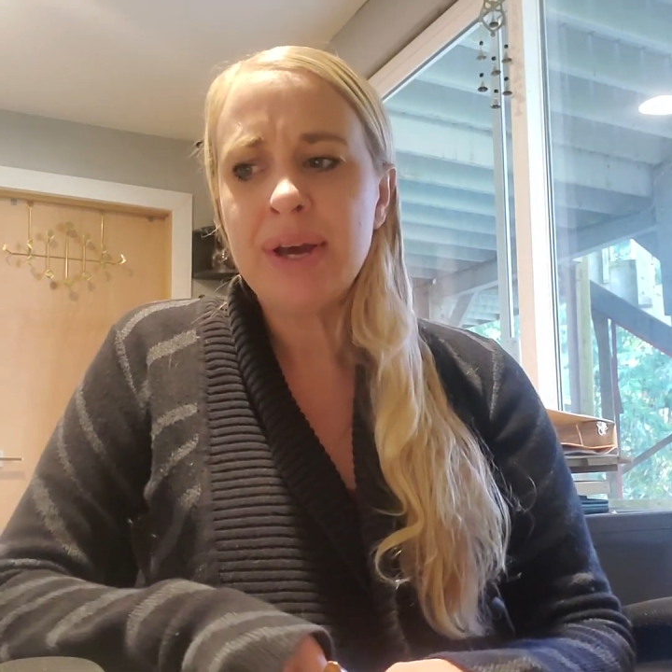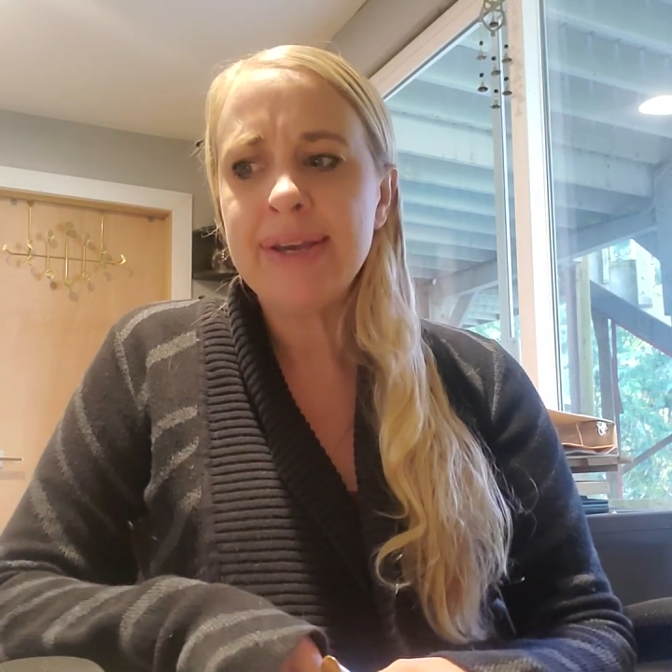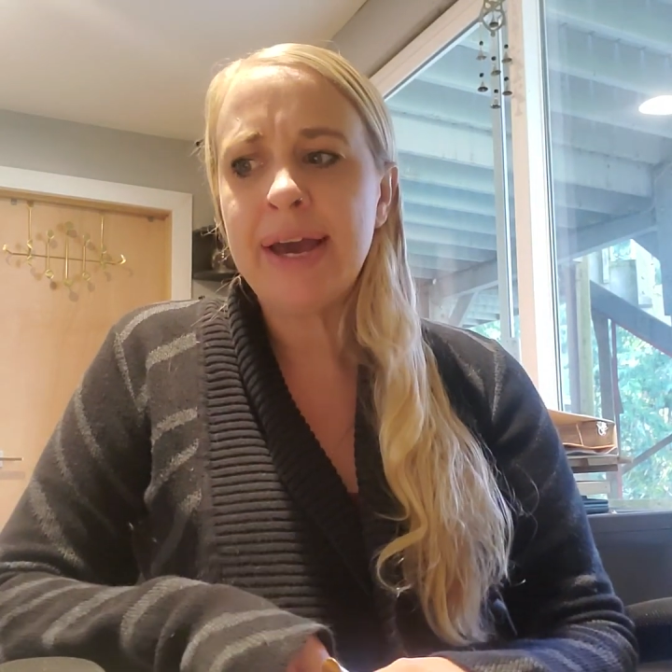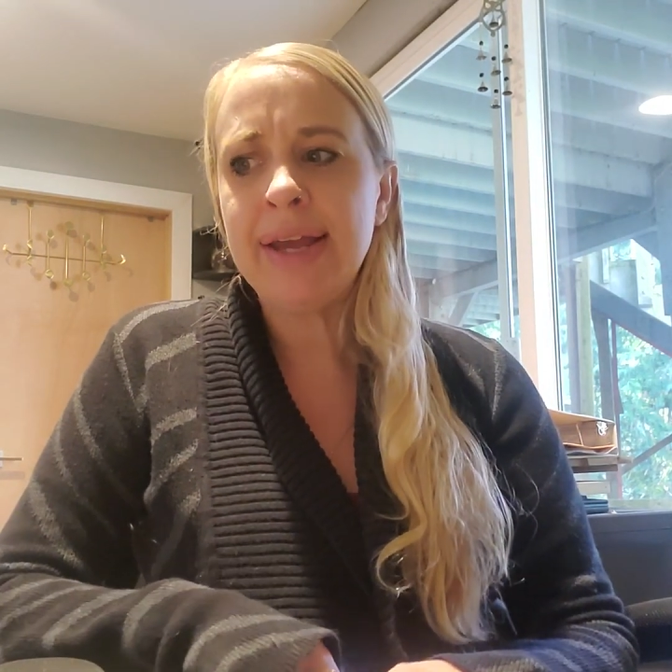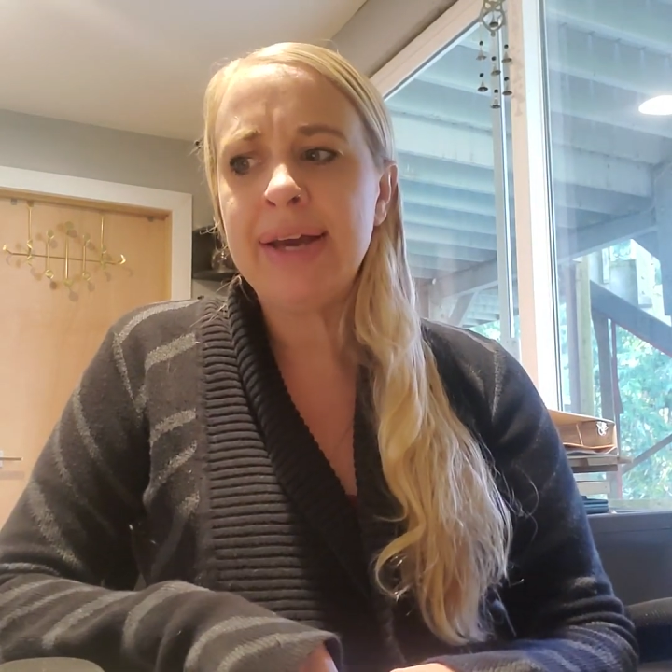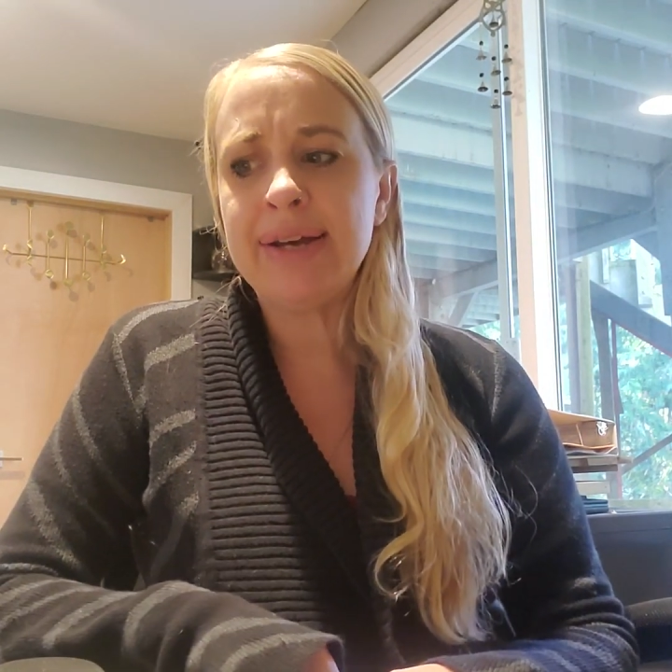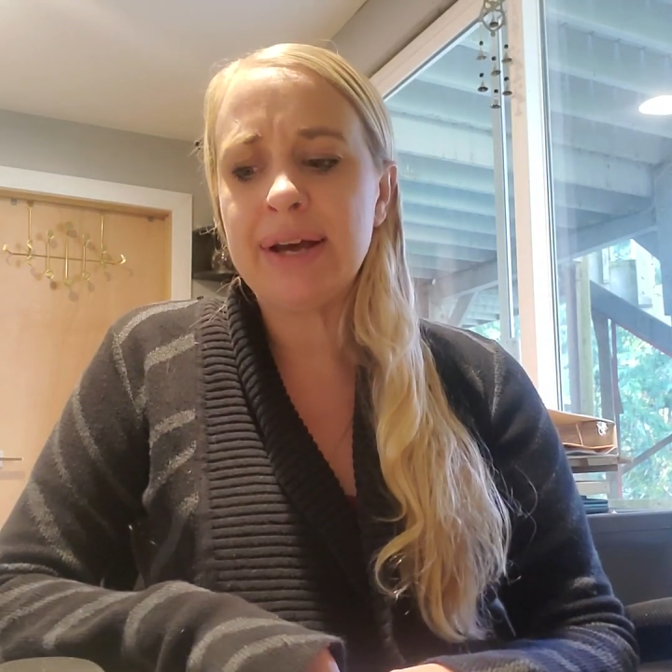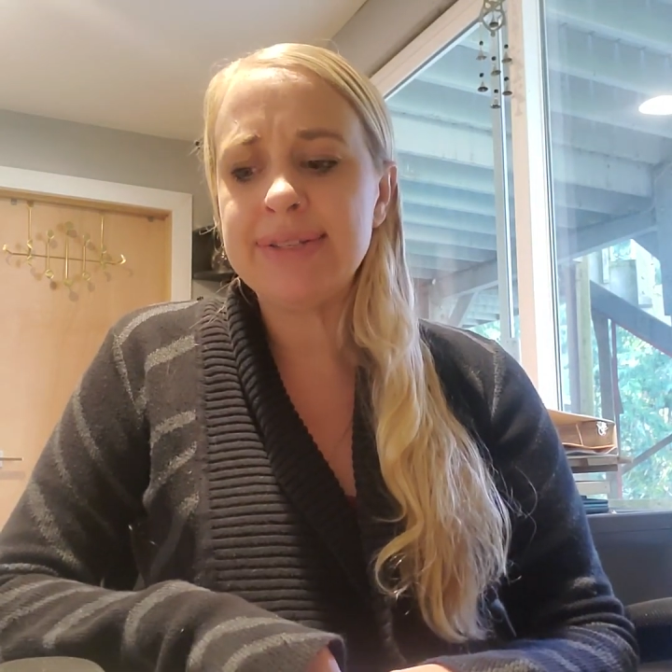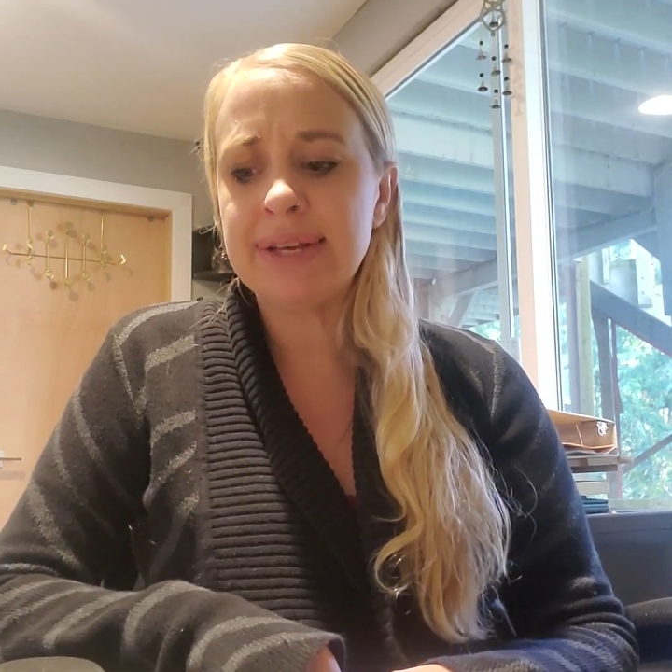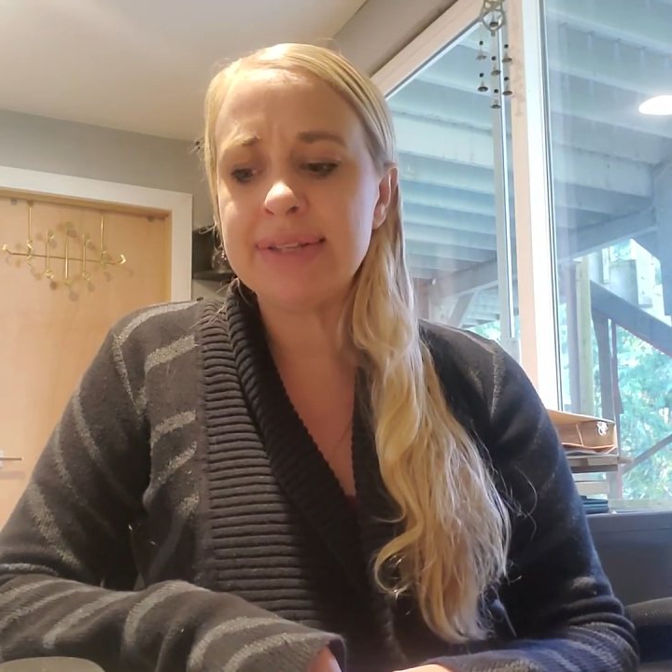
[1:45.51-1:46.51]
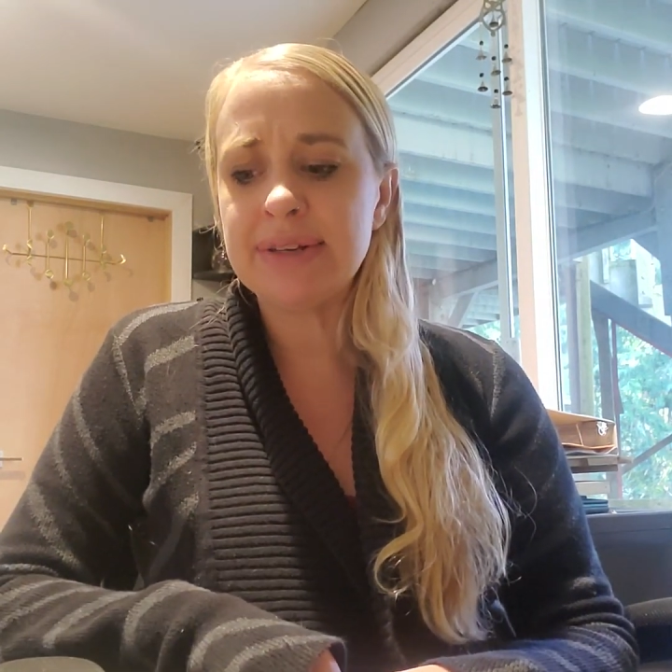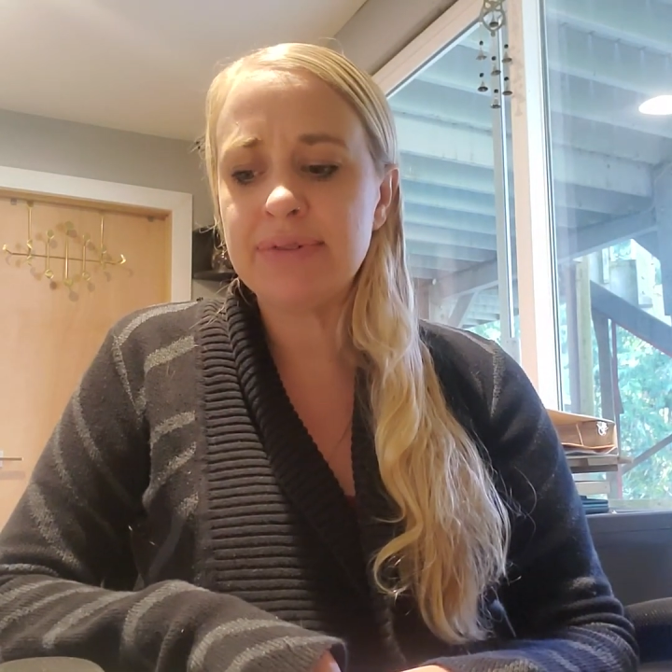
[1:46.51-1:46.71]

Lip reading: getting a sense